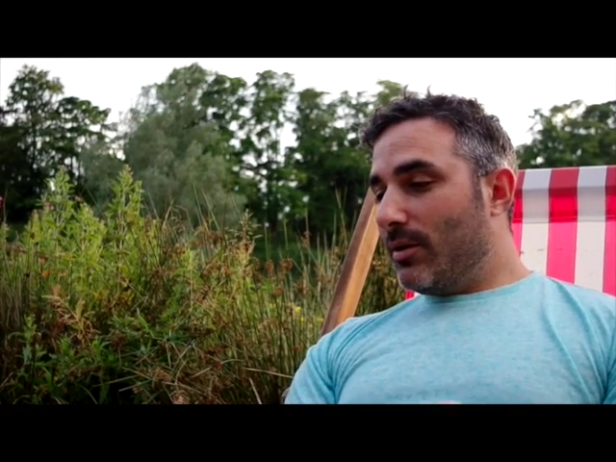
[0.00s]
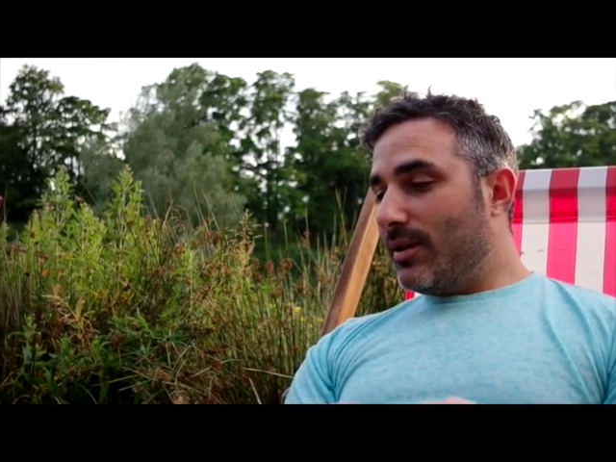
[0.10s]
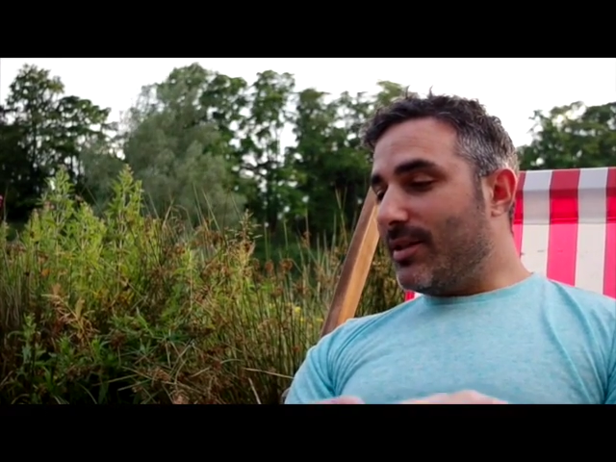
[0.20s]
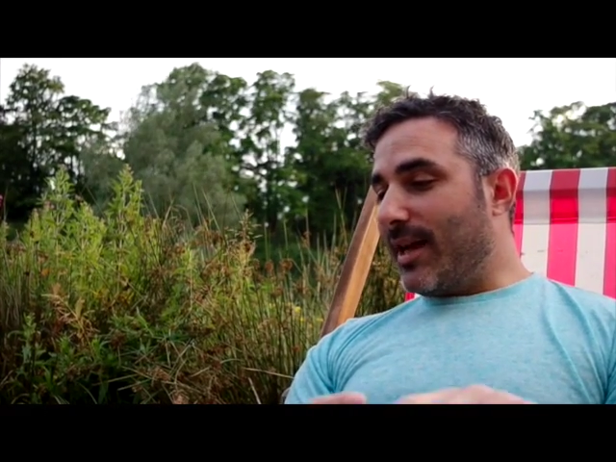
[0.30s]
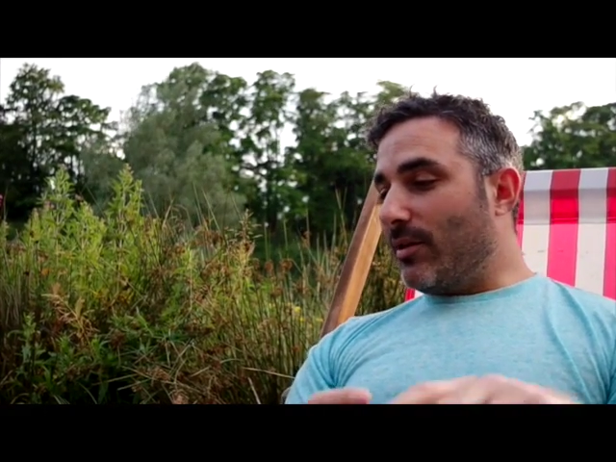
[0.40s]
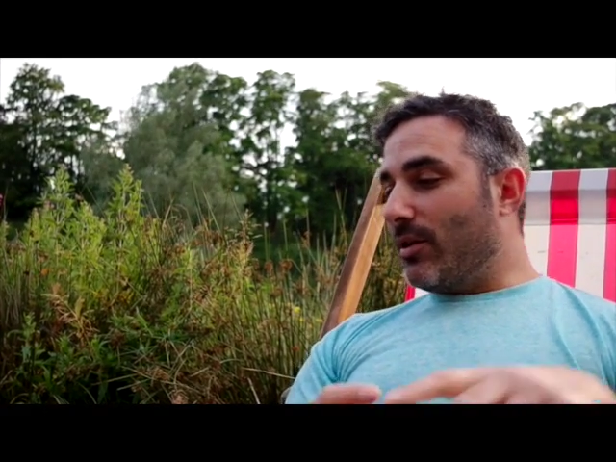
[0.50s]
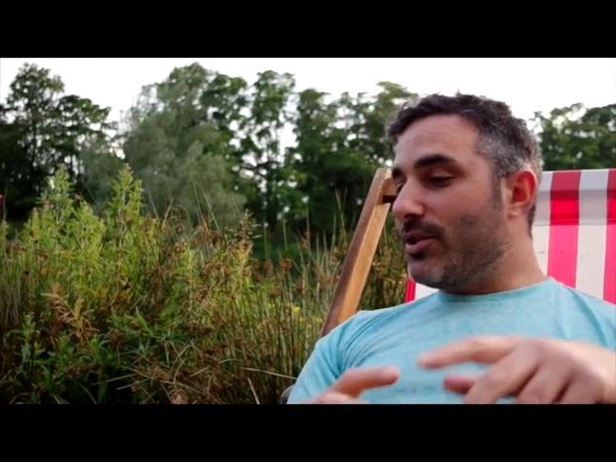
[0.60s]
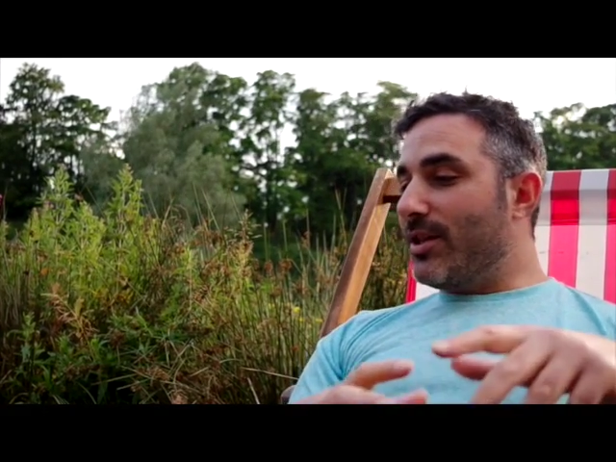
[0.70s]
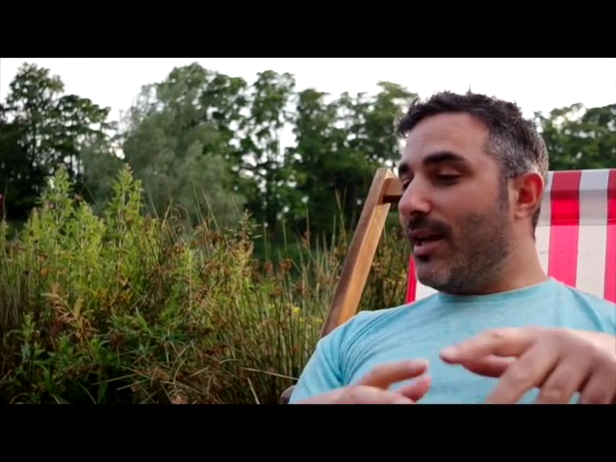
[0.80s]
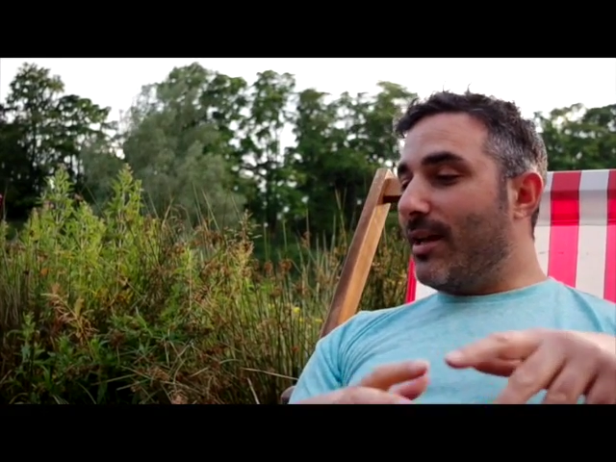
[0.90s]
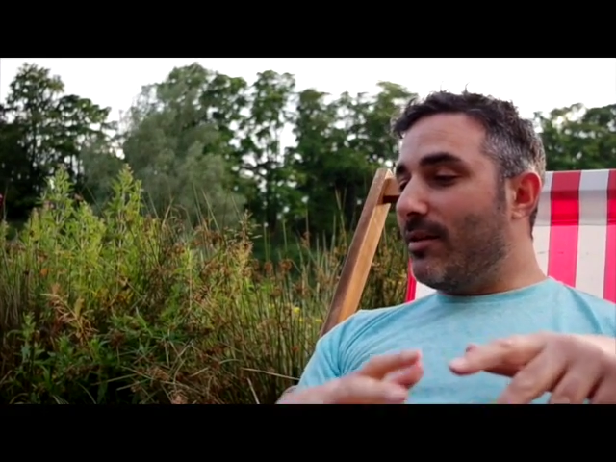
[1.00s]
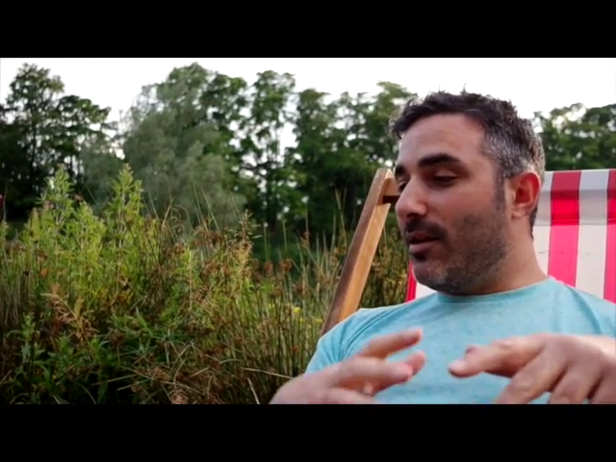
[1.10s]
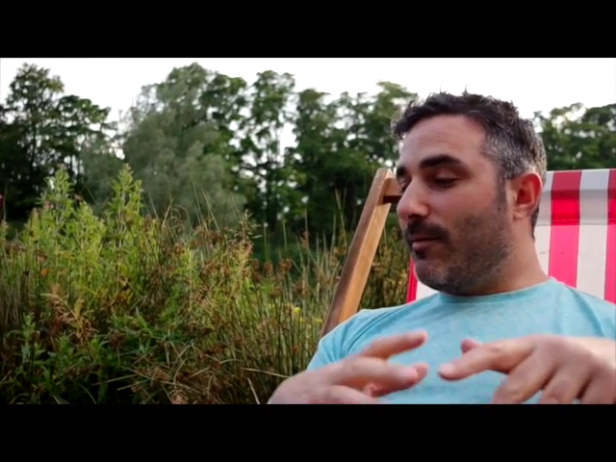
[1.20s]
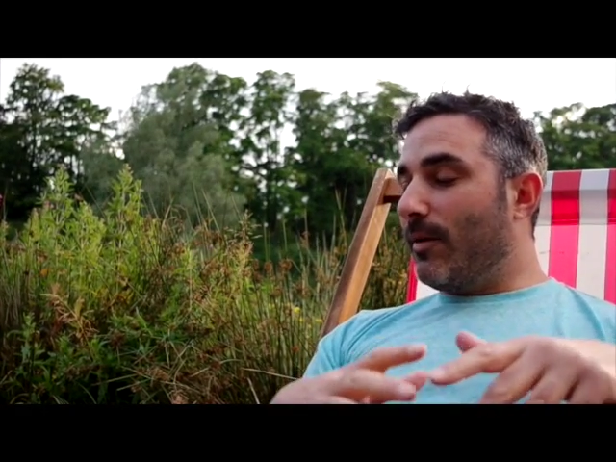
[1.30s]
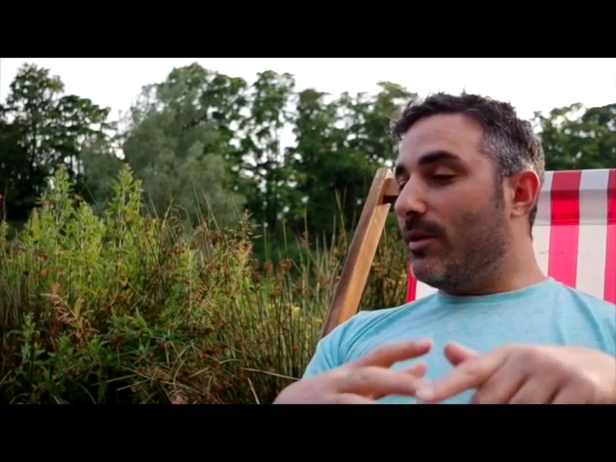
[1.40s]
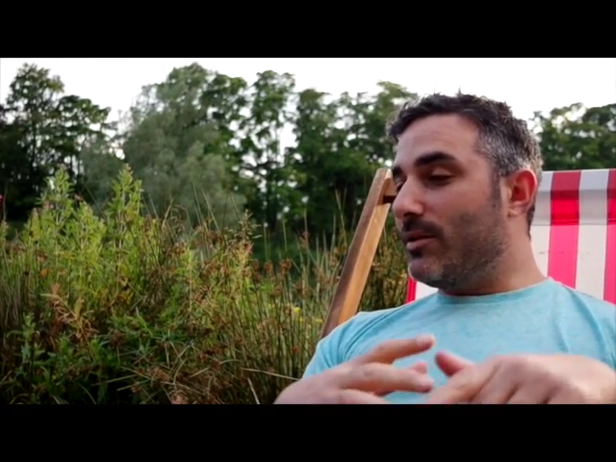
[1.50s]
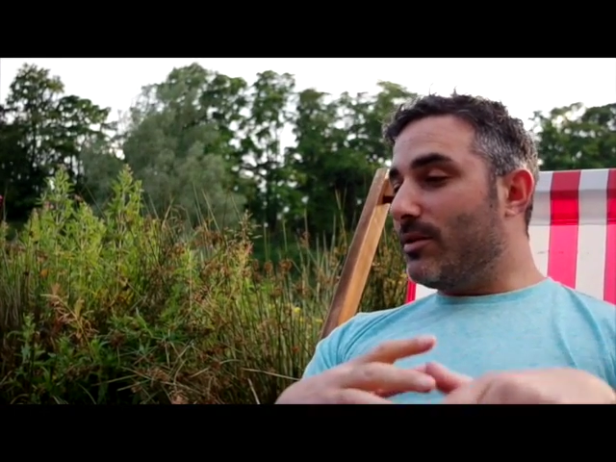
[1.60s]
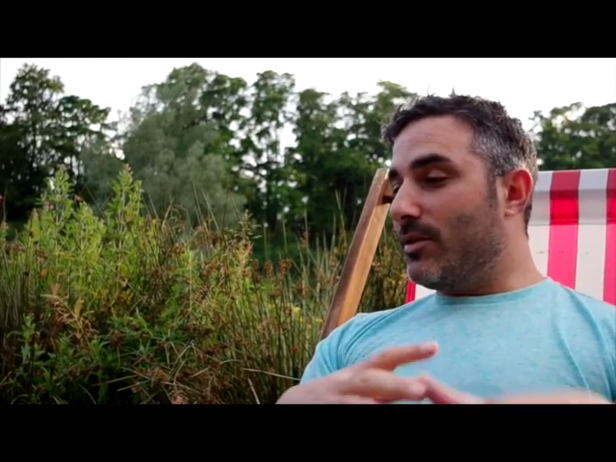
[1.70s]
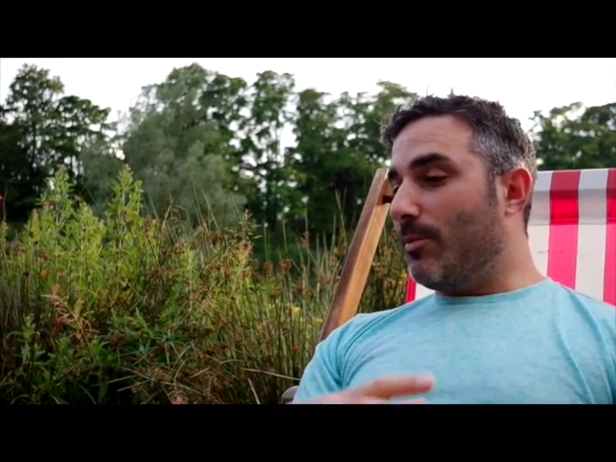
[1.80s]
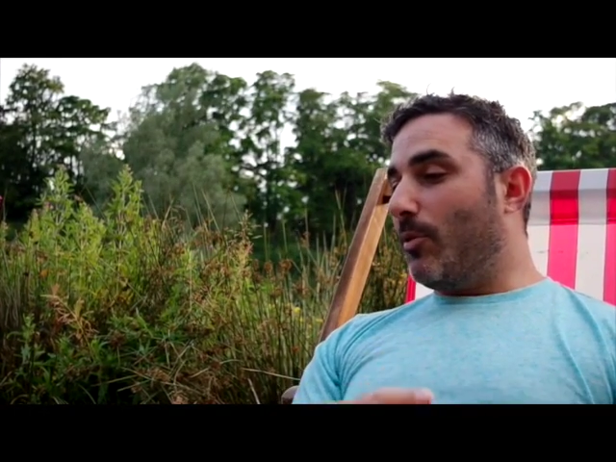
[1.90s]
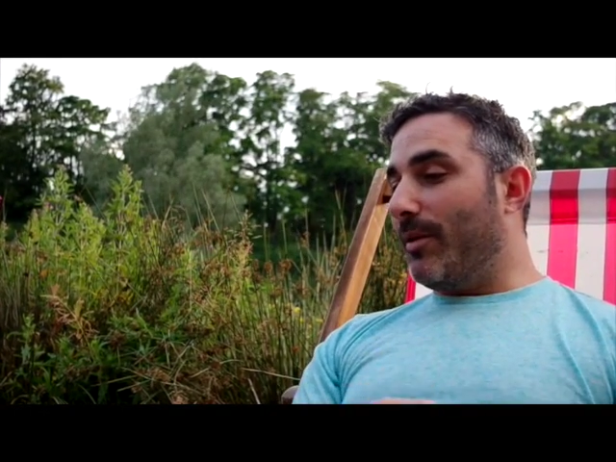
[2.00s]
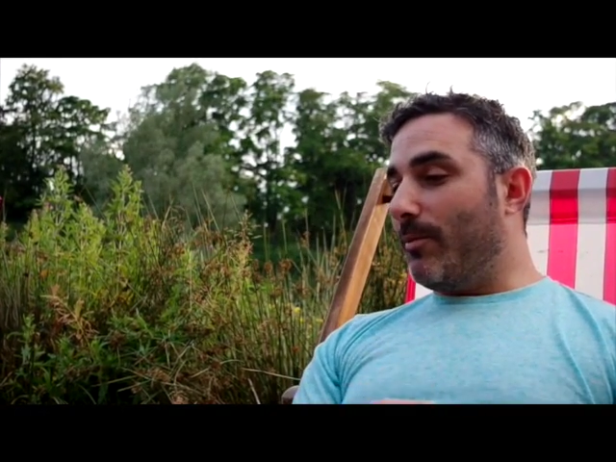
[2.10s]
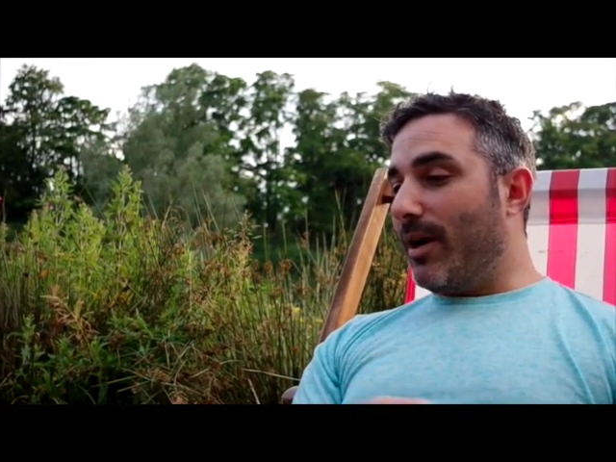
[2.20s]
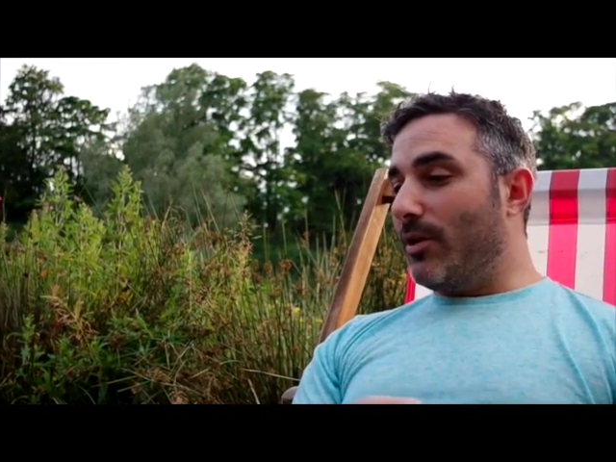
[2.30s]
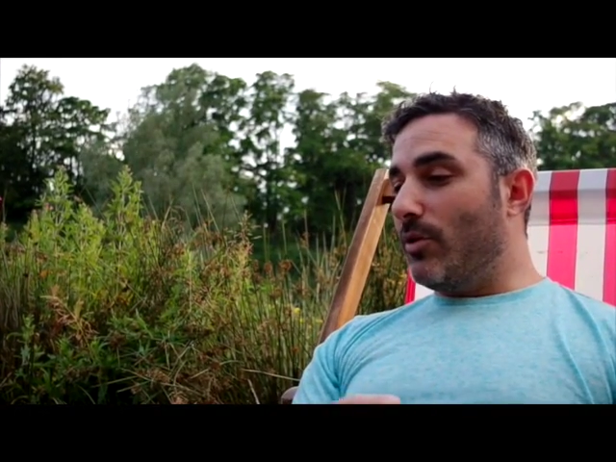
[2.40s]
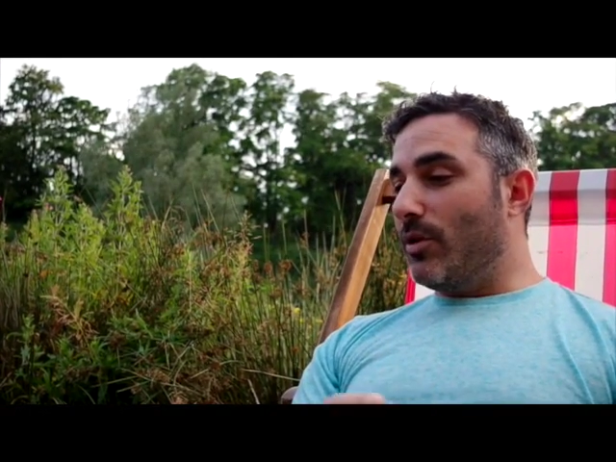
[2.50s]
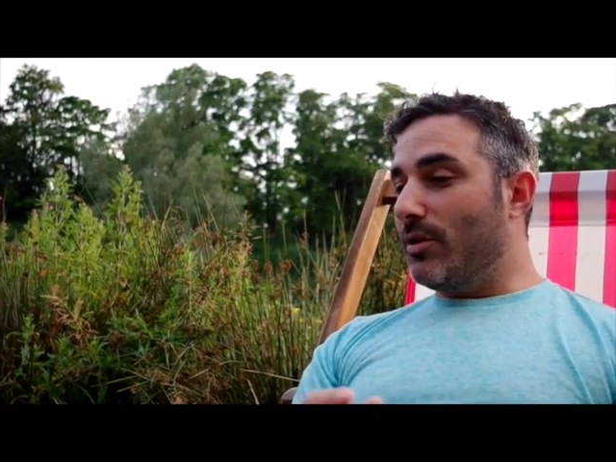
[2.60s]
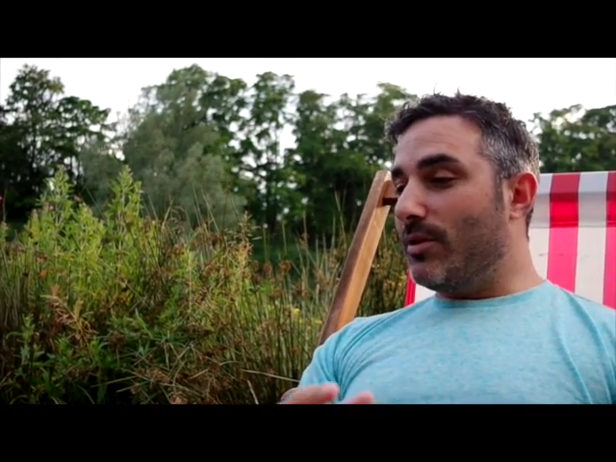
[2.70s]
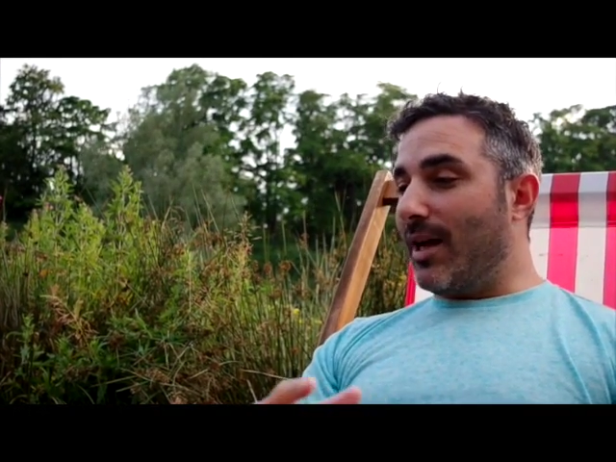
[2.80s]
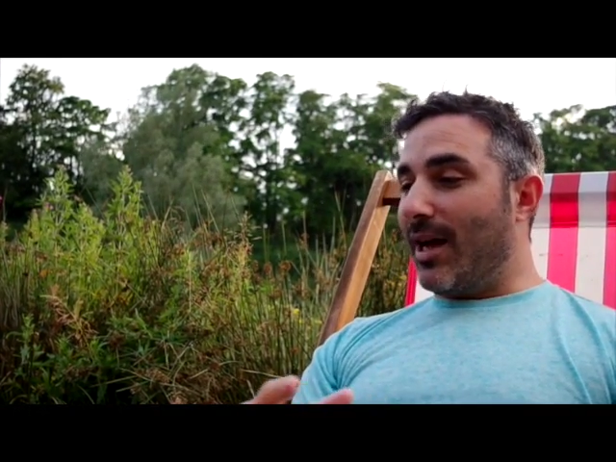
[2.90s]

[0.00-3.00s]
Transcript: the technology then advanced to the point where you could